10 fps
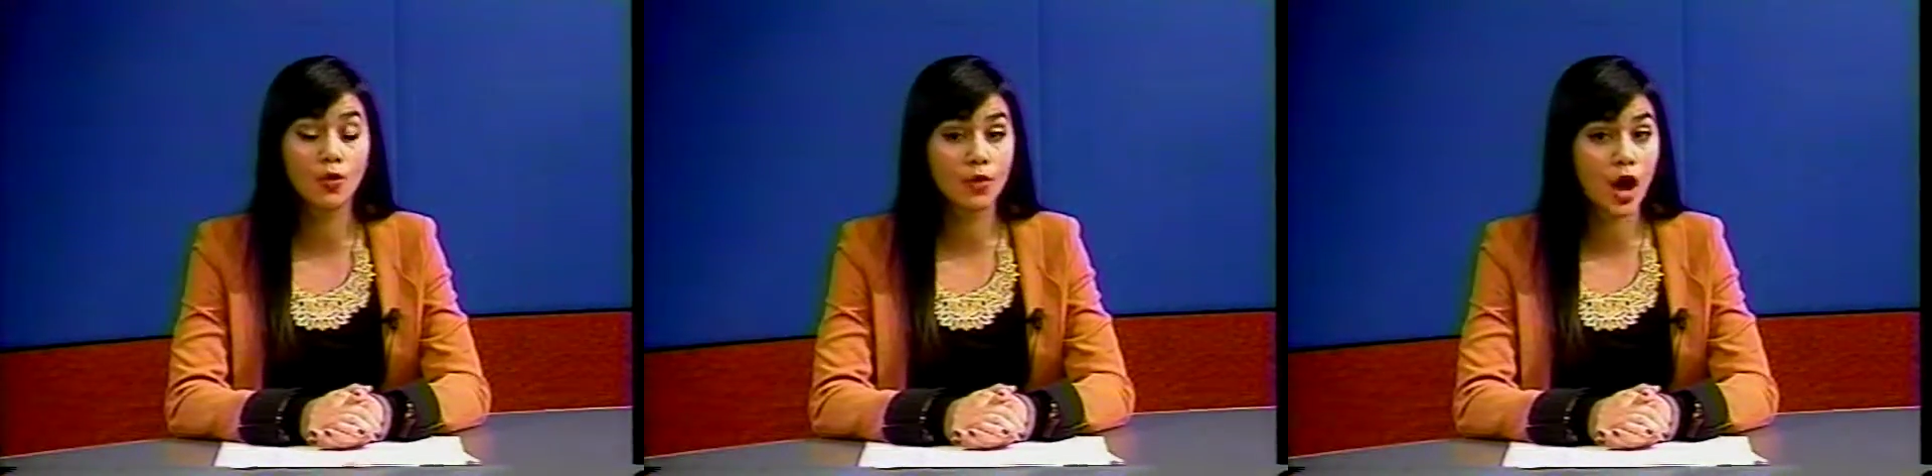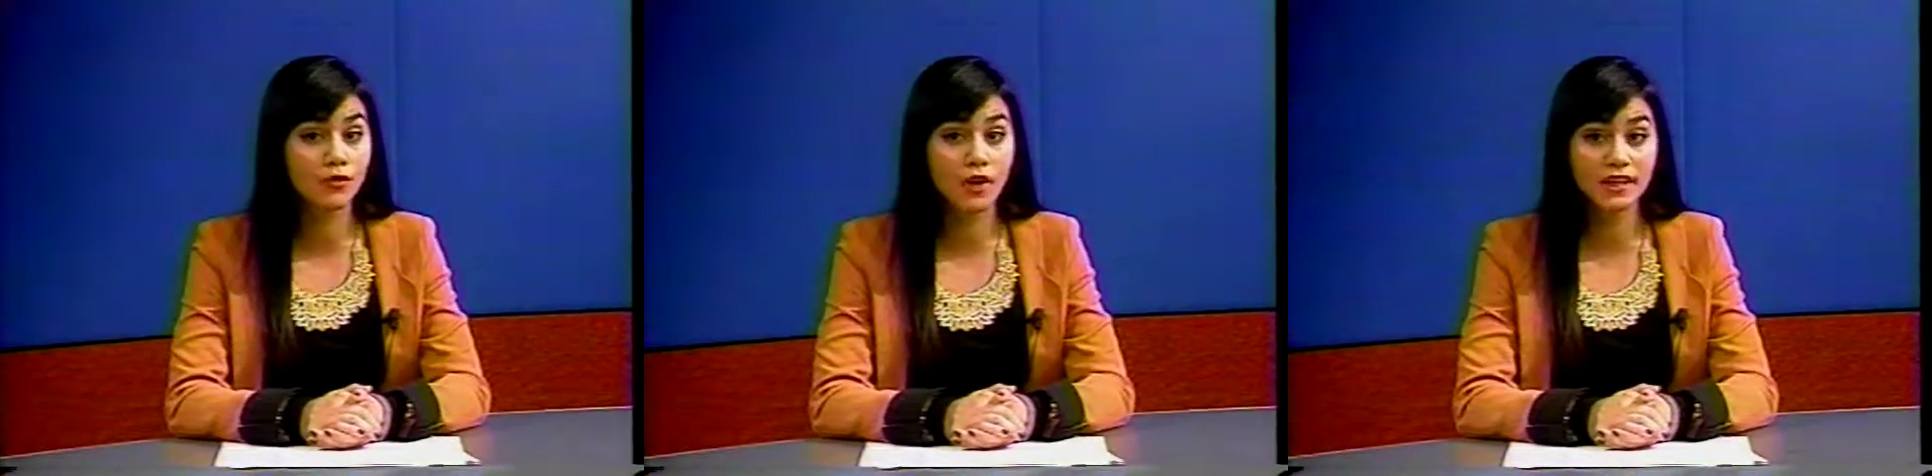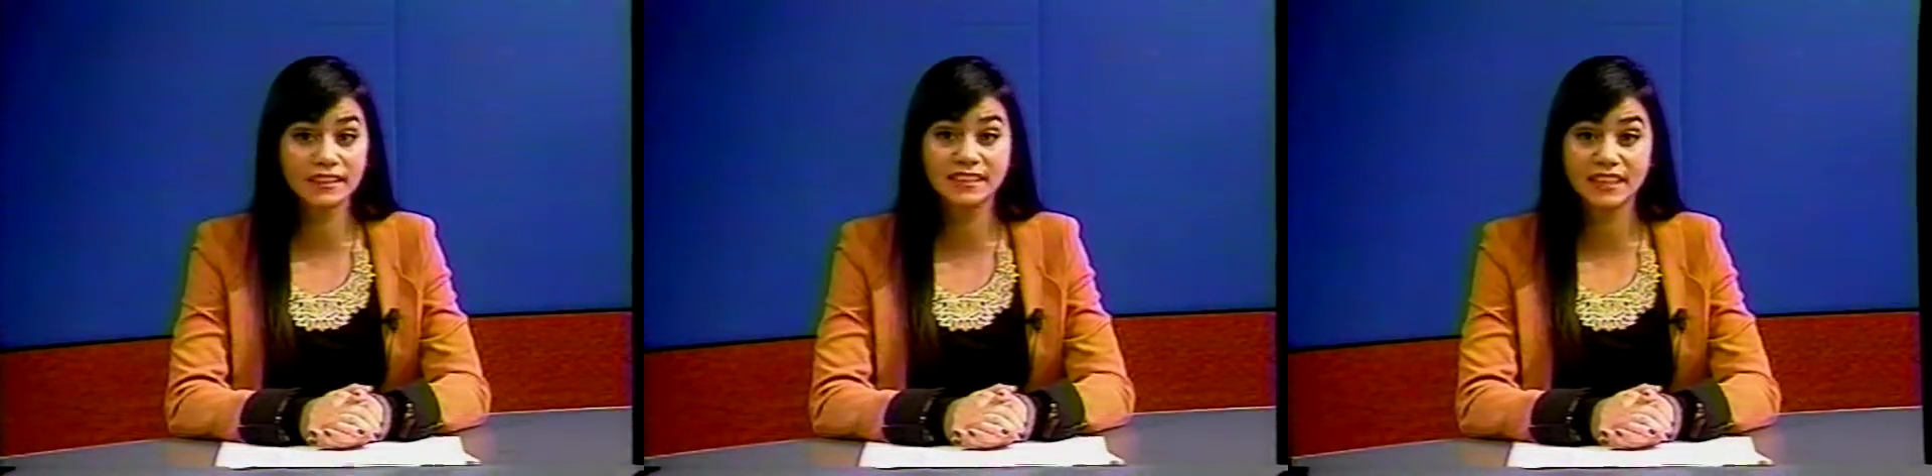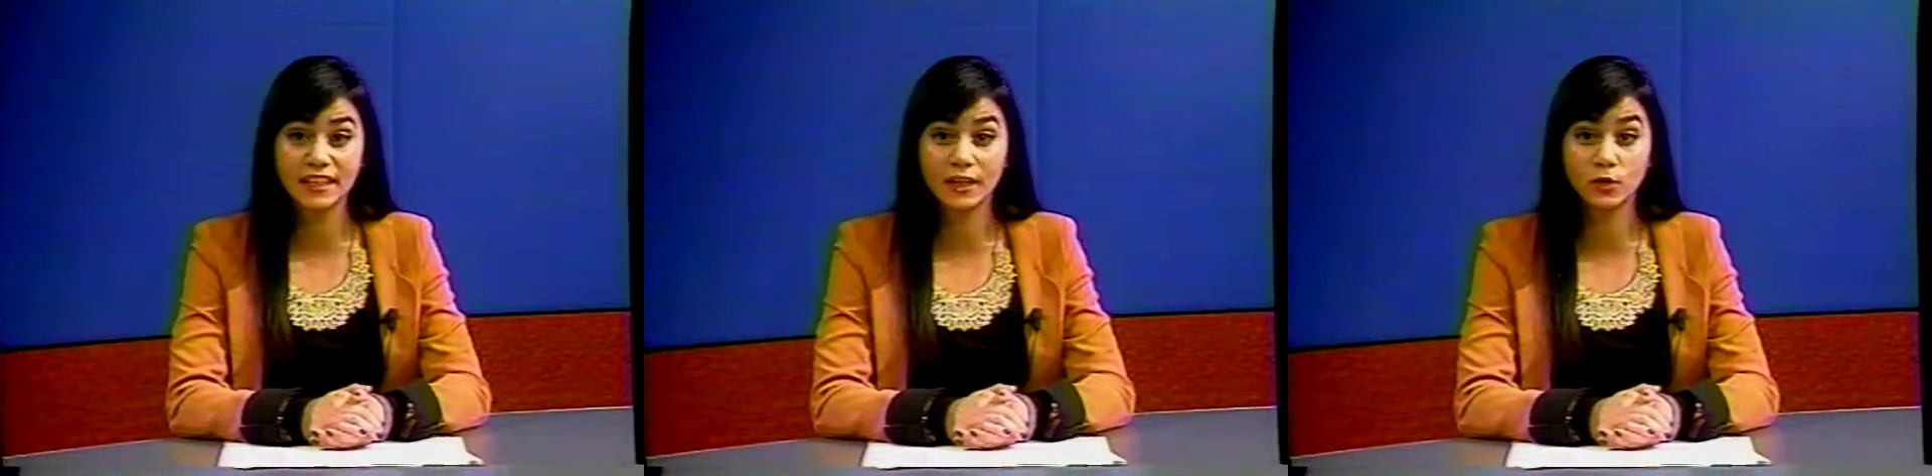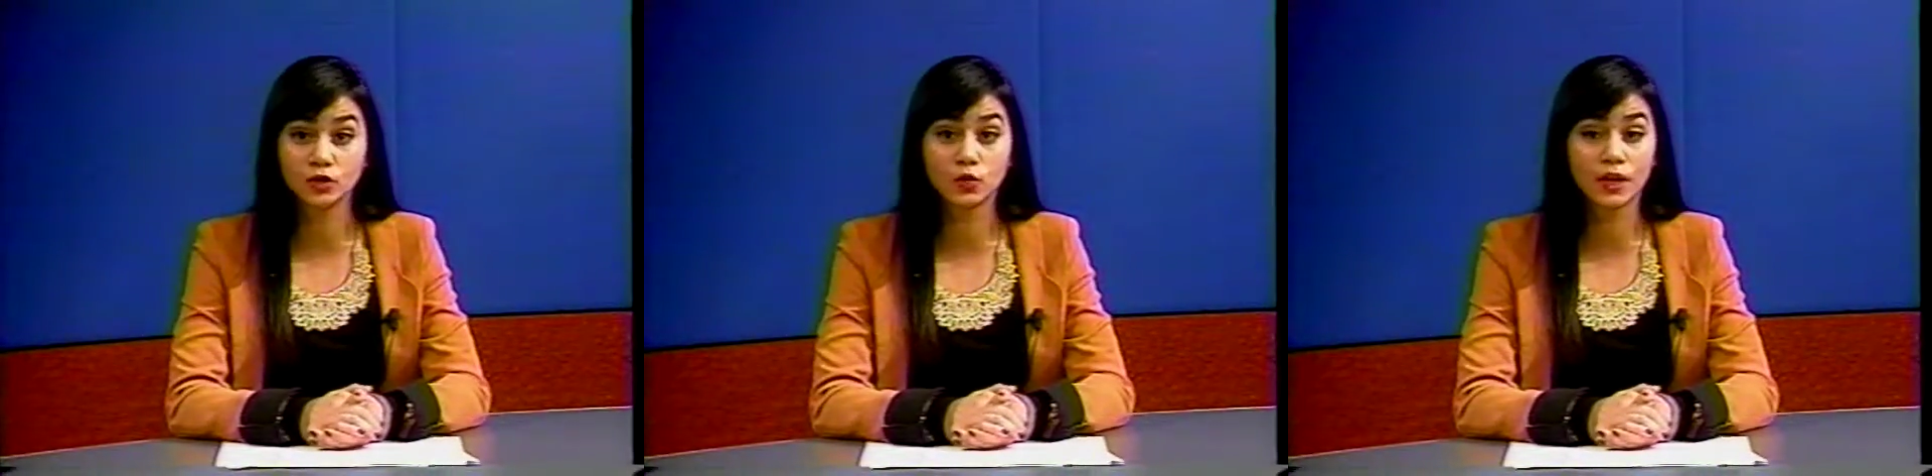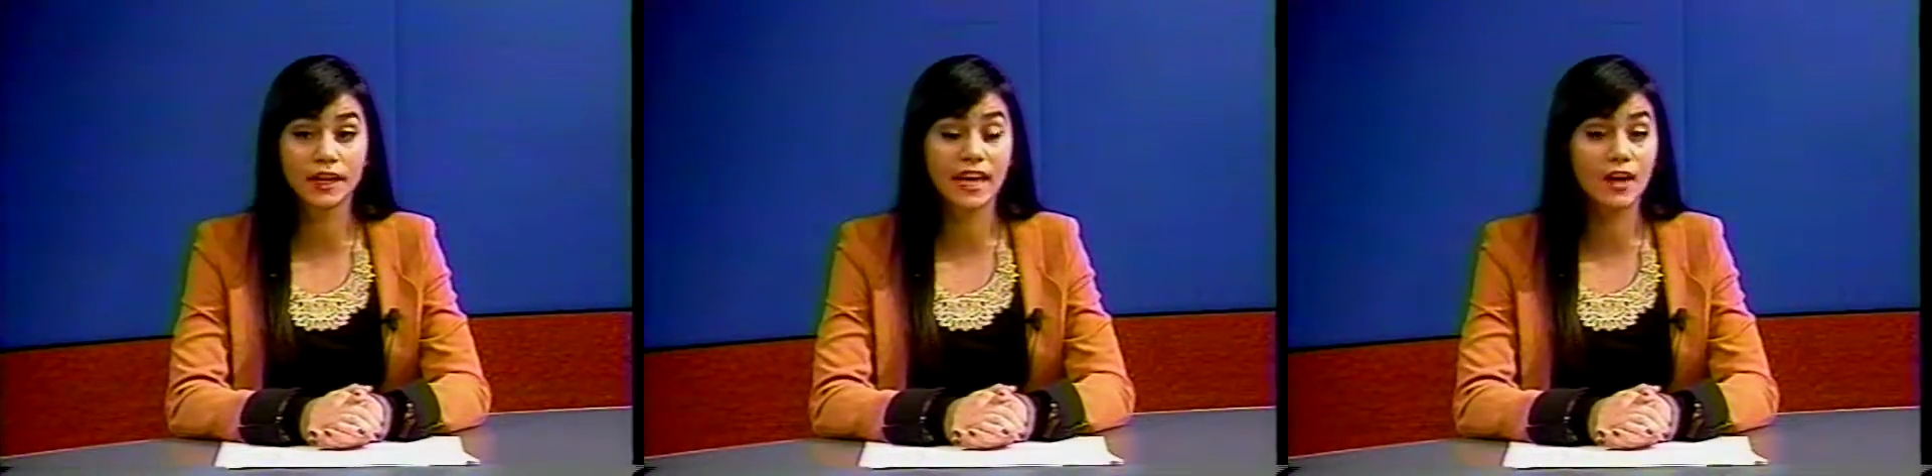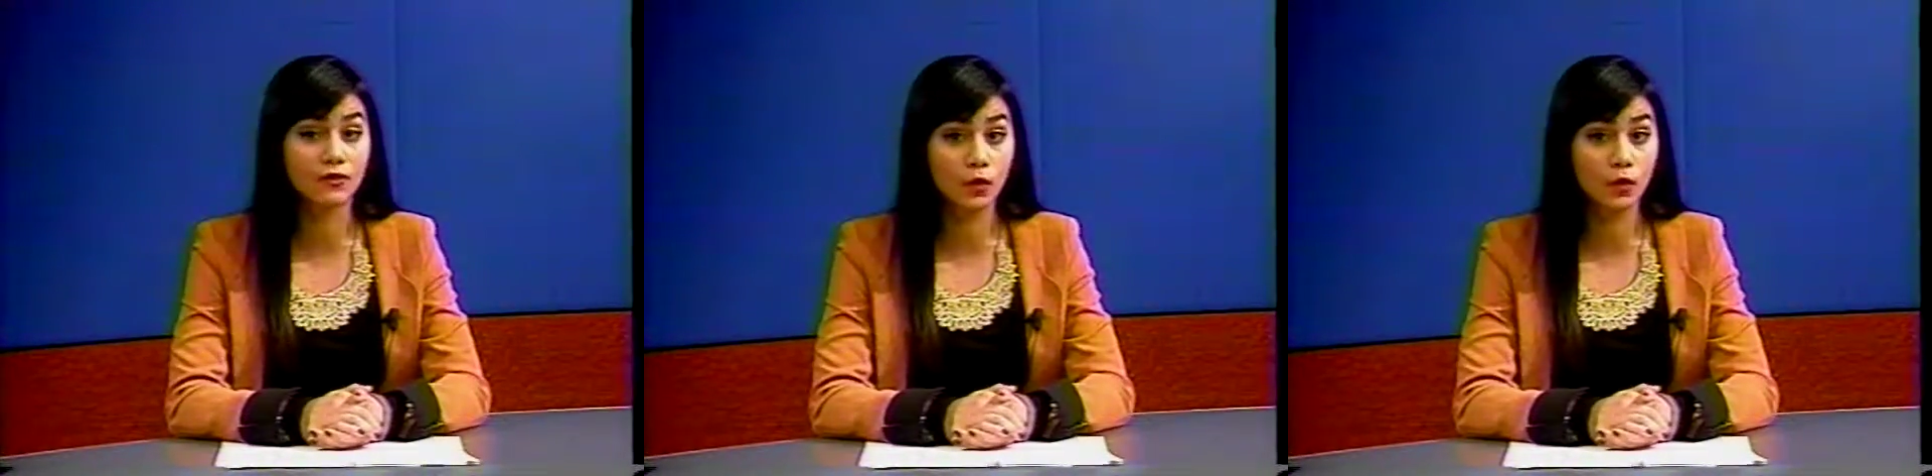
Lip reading: while Ranasinghe was working at